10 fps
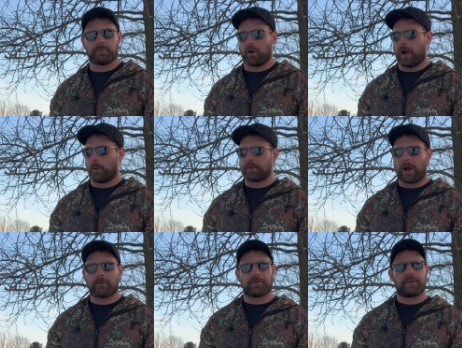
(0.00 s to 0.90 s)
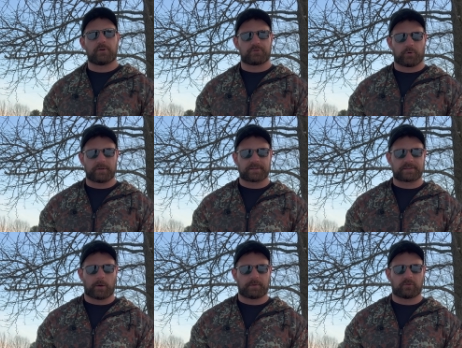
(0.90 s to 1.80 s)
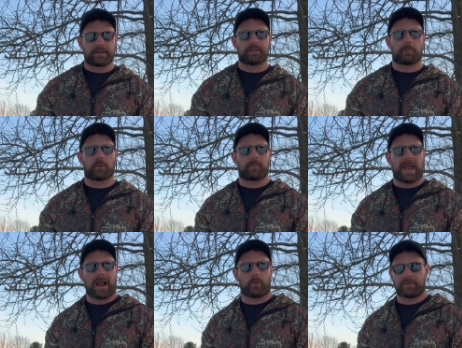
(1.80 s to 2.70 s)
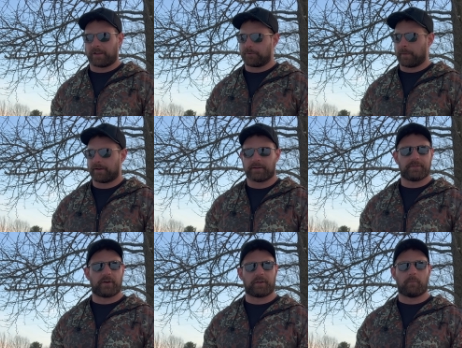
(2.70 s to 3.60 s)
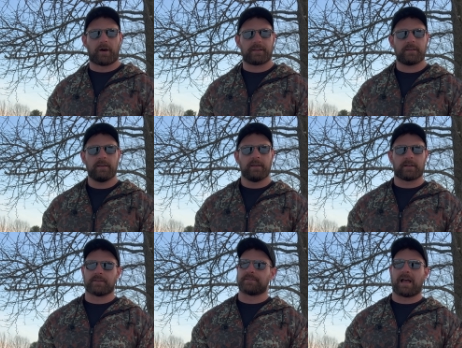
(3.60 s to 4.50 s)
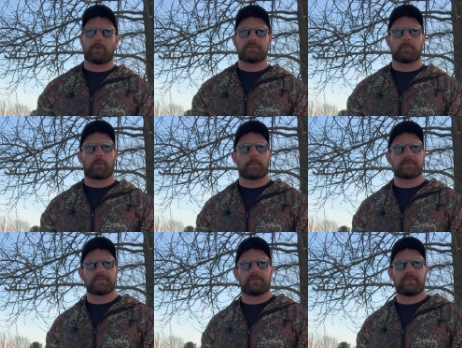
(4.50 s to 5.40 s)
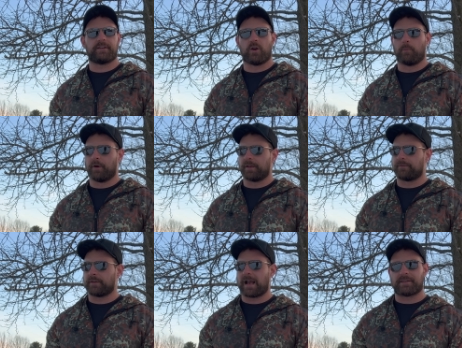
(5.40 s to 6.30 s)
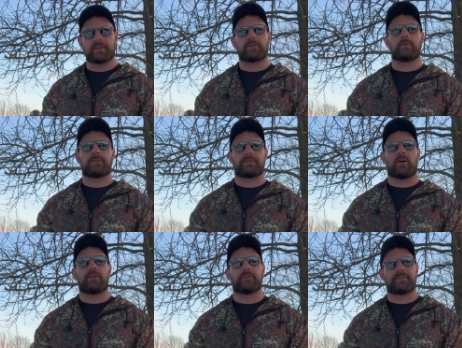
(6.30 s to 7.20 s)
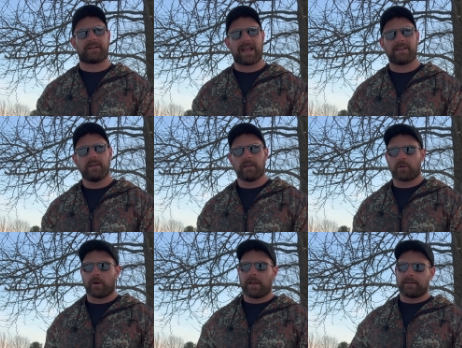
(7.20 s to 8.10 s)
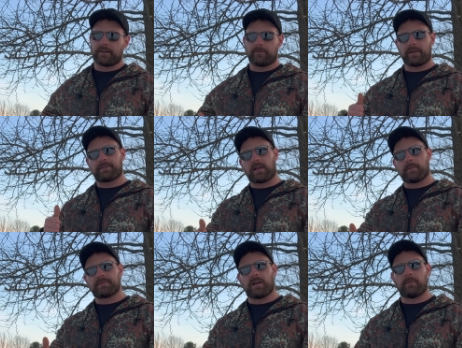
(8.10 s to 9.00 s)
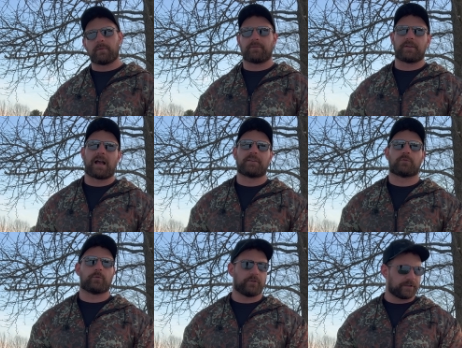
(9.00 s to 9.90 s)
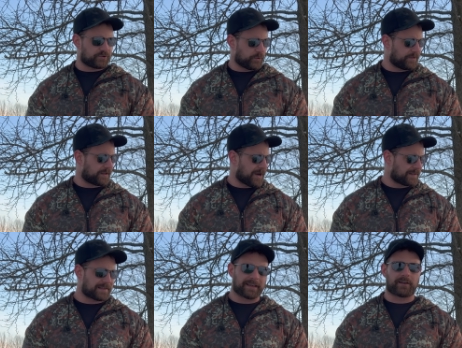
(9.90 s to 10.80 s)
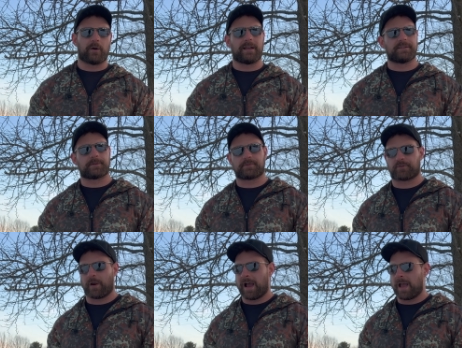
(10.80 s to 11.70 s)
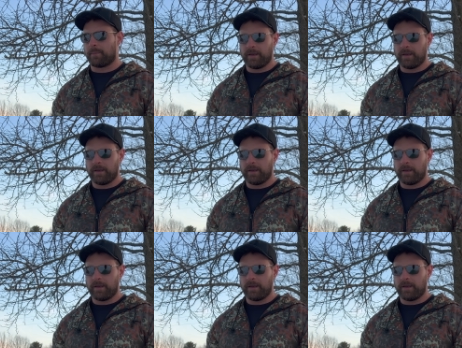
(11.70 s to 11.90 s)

you know, help you out with your gear choices, help you lighten up your pack without spending a ton of money, because that was the purpose of the video. But if you guys liked what you saw here today, go ahead and give me a thumbs up. If you guys are really enjoying the content, go ahead and subscribe.